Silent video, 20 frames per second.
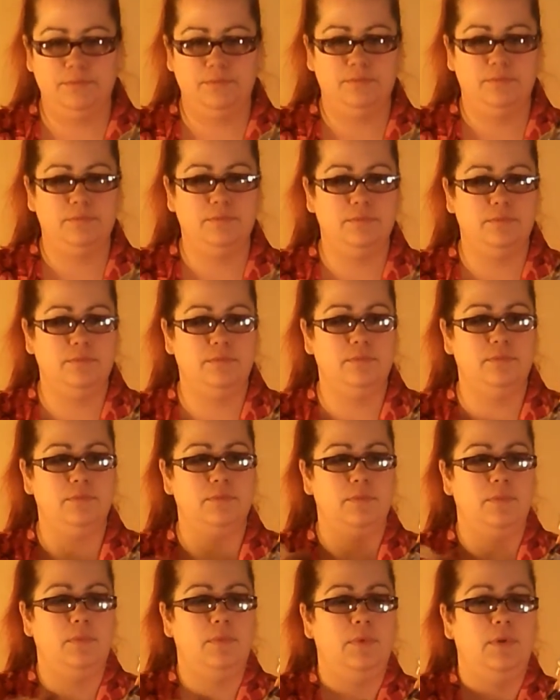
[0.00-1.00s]
Turn
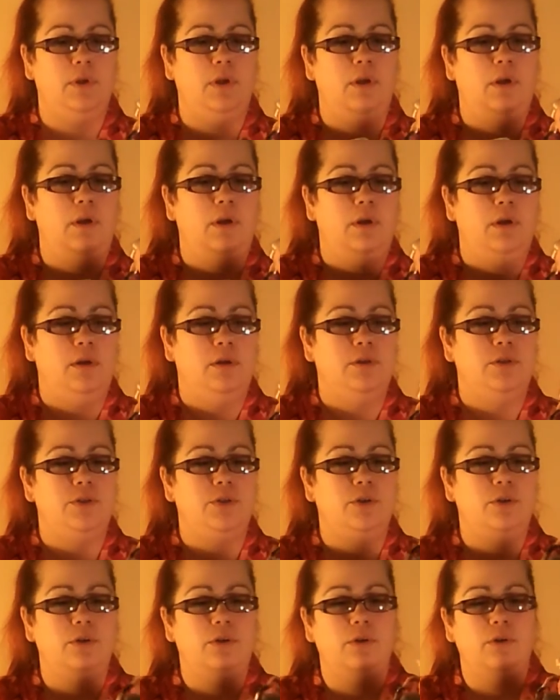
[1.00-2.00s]

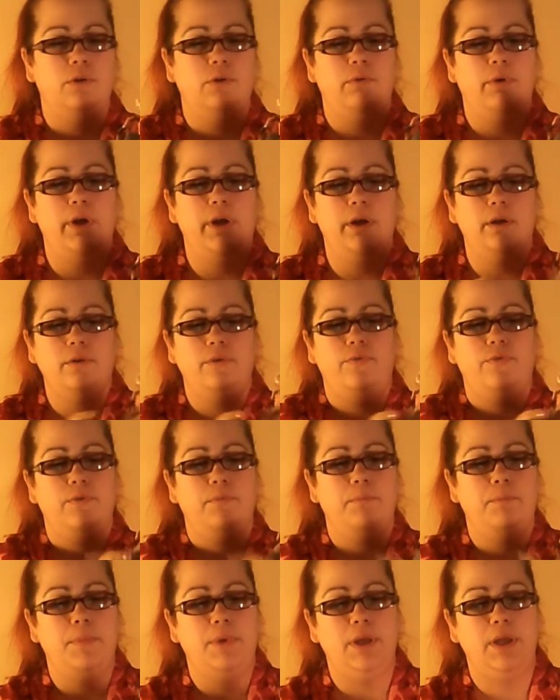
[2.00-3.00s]
her around
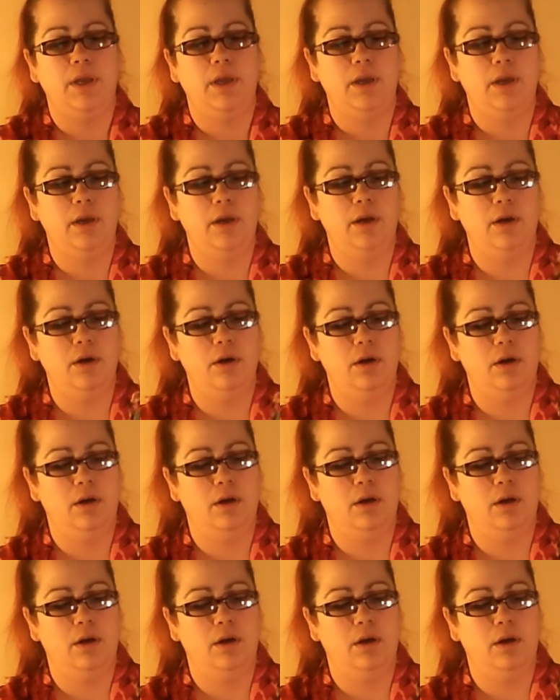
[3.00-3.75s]
from there.